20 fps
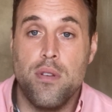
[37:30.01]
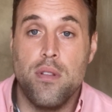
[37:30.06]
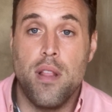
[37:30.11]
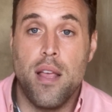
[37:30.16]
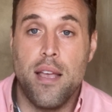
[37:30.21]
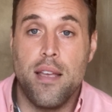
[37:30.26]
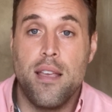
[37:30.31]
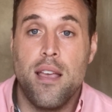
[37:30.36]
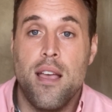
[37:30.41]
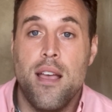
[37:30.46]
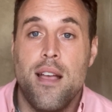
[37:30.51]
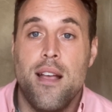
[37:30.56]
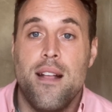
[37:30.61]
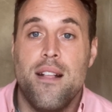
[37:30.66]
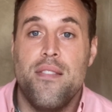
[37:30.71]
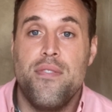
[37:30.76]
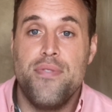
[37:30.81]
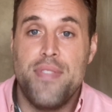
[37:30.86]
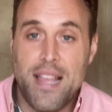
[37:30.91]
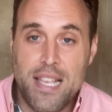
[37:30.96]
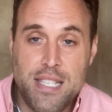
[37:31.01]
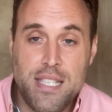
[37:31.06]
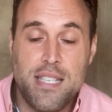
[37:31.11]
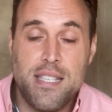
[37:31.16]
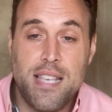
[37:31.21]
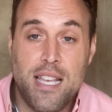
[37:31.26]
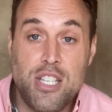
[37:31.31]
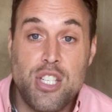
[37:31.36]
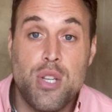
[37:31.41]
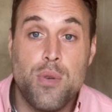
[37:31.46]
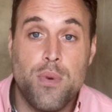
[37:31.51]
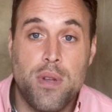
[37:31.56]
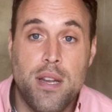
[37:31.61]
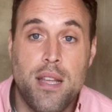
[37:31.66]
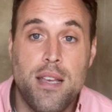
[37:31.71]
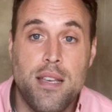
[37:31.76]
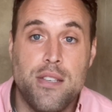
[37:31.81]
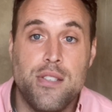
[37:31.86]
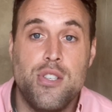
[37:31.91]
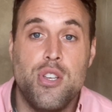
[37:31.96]
Like, that's essentially what it
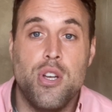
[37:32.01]
is.